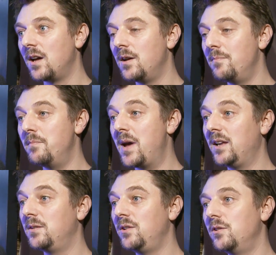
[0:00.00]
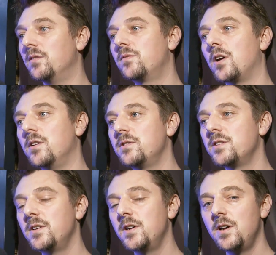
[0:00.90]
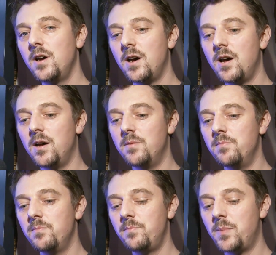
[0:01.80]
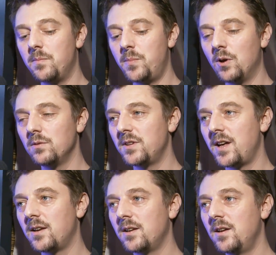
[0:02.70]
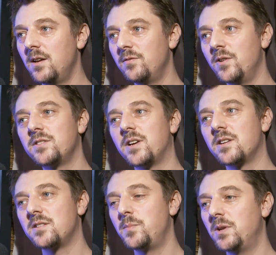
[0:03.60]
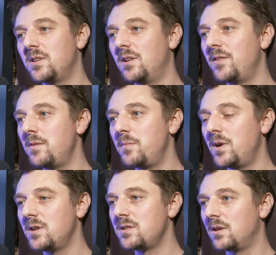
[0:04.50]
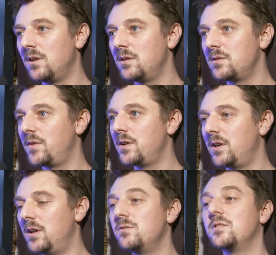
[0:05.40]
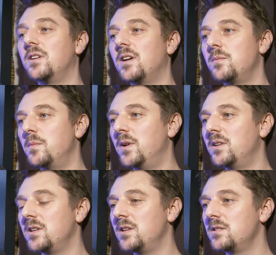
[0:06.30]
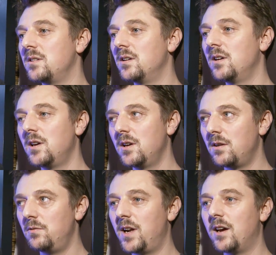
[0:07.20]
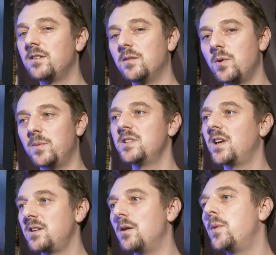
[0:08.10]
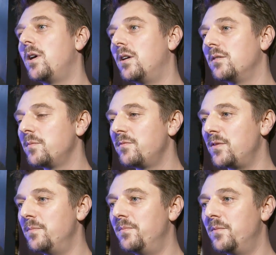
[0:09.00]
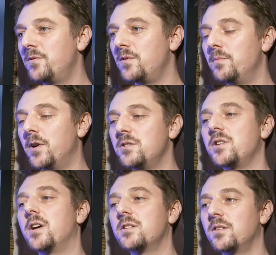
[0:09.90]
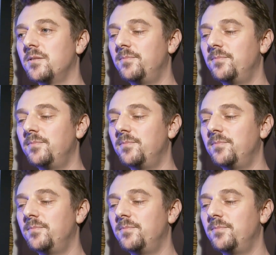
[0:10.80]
uh, main unit of code. Um, but beyond that, Vert.x has a built-in event bus and loads of other interesting capabilities that really, I think, probably set it apart from, from Node.js.